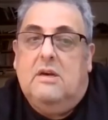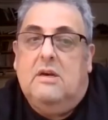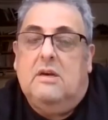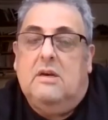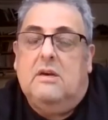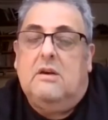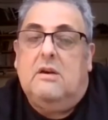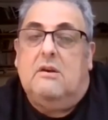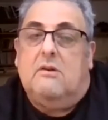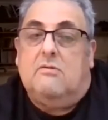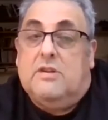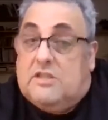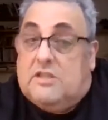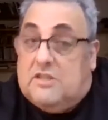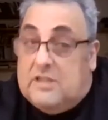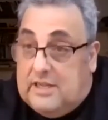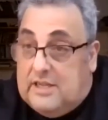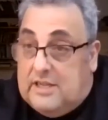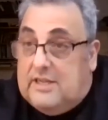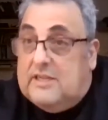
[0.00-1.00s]

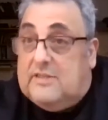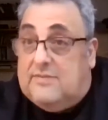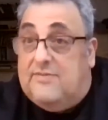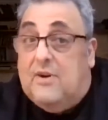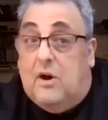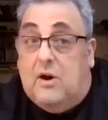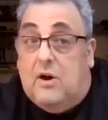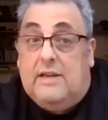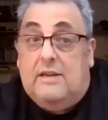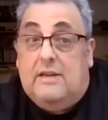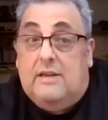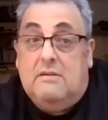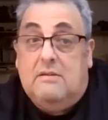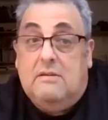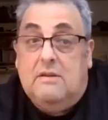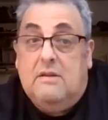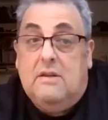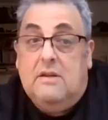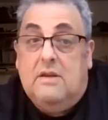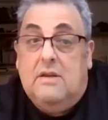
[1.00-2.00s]
Critique is fine,
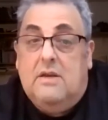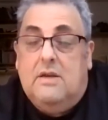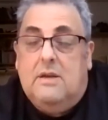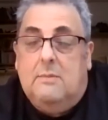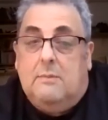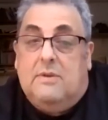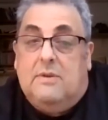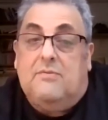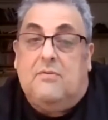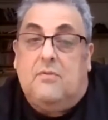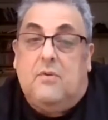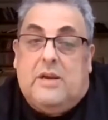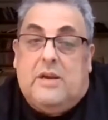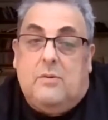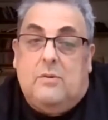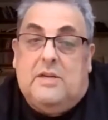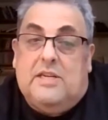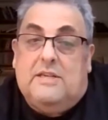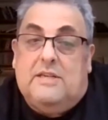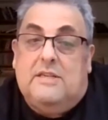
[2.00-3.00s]
but
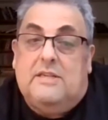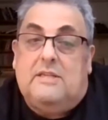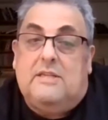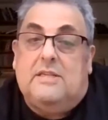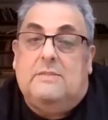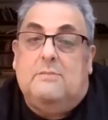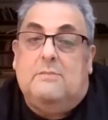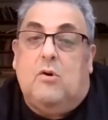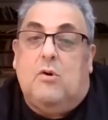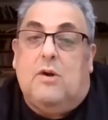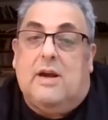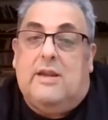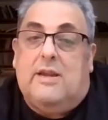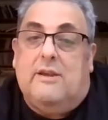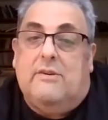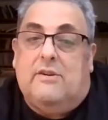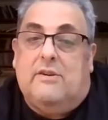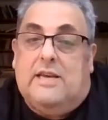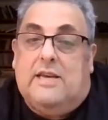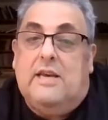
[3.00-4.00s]
frequently this is more
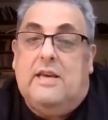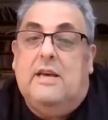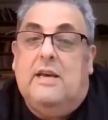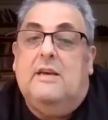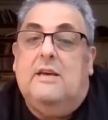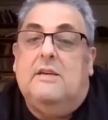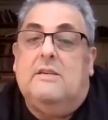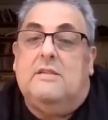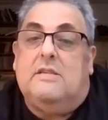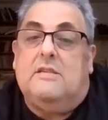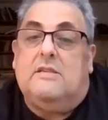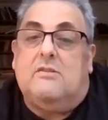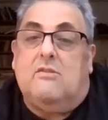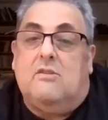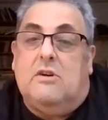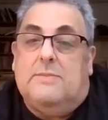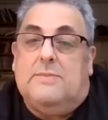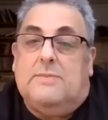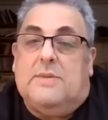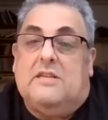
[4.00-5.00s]
accurately
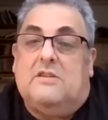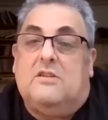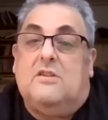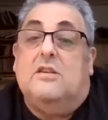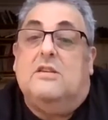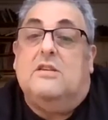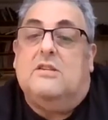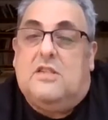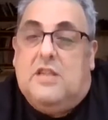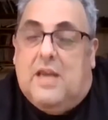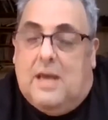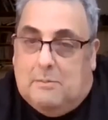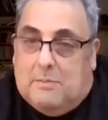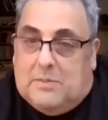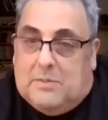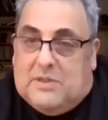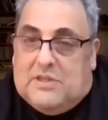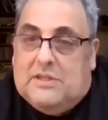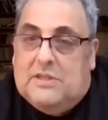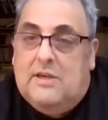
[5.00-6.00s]
described as
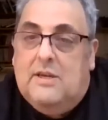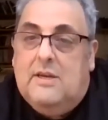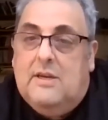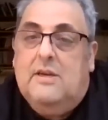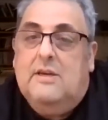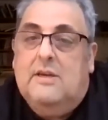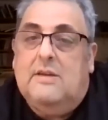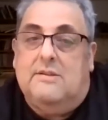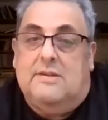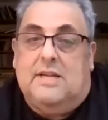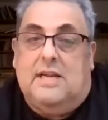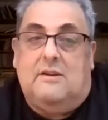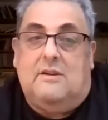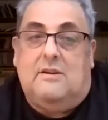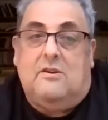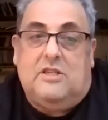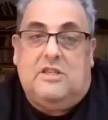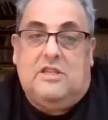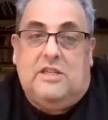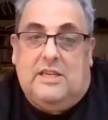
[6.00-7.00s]
contempt than
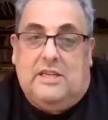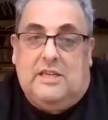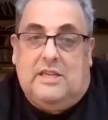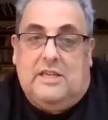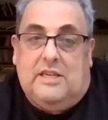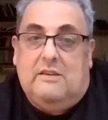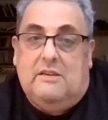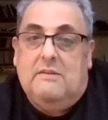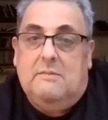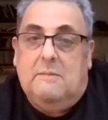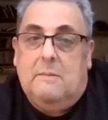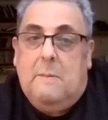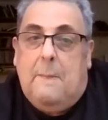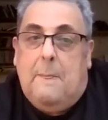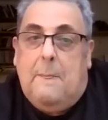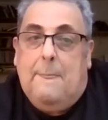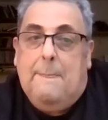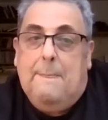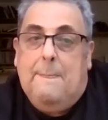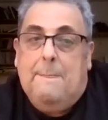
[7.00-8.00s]
critique.
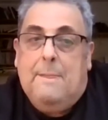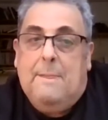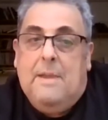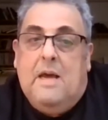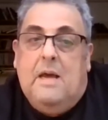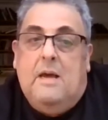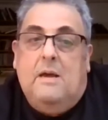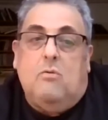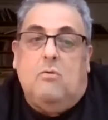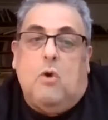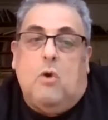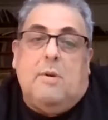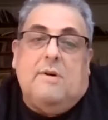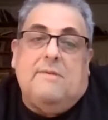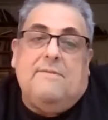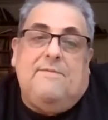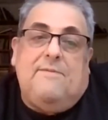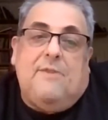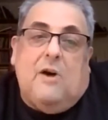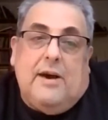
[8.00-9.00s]
Robert
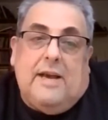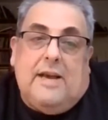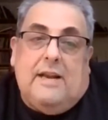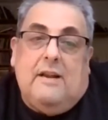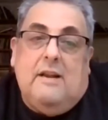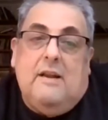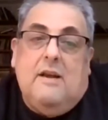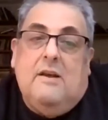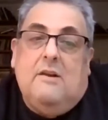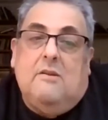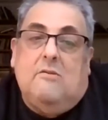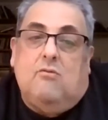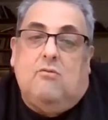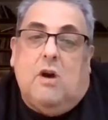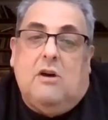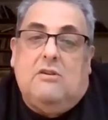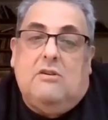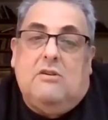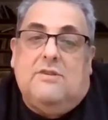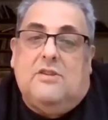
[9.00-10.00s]
Fine
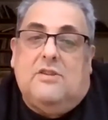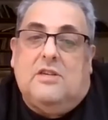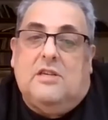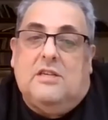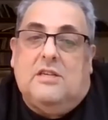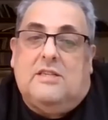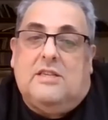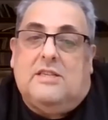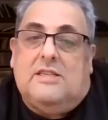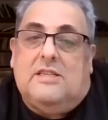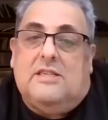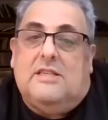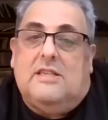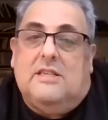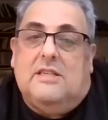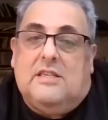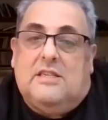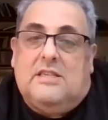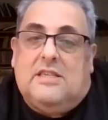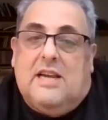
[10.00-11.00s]
wrote of the
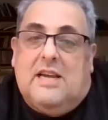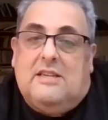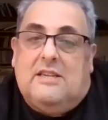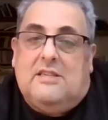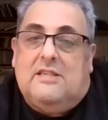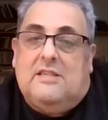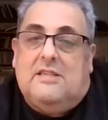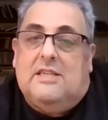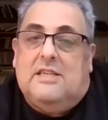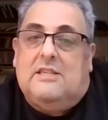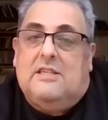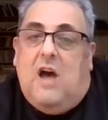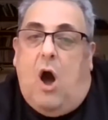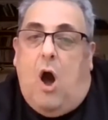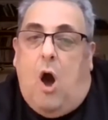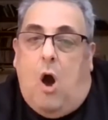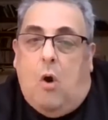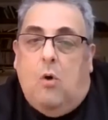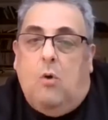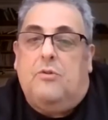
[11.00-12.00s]
necessity to
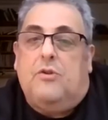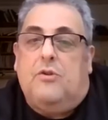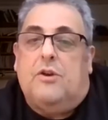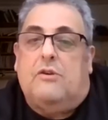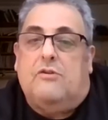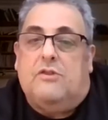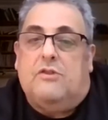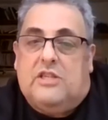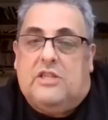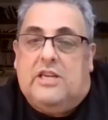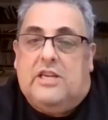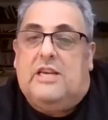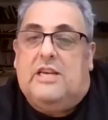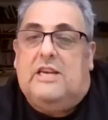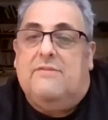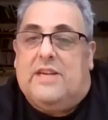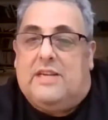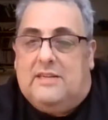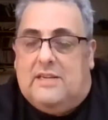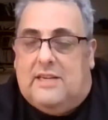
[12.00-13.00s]
hold the critique of
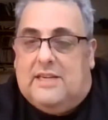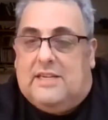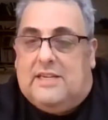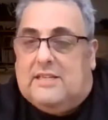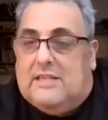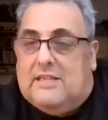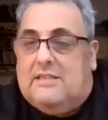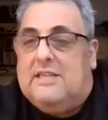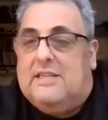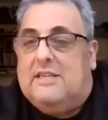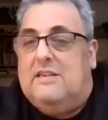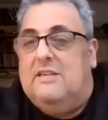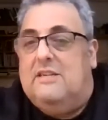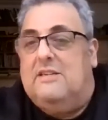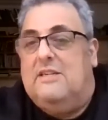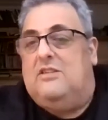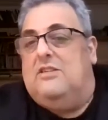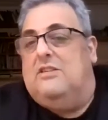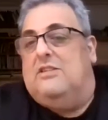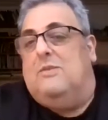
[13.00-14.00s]
existing
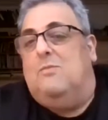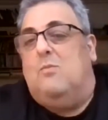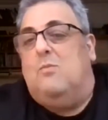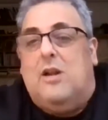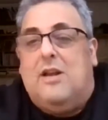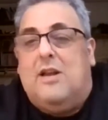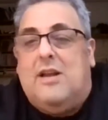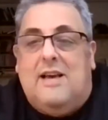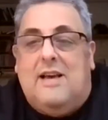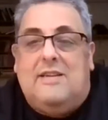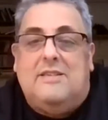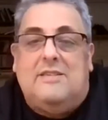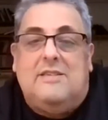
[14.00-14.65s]
conditions in one hand,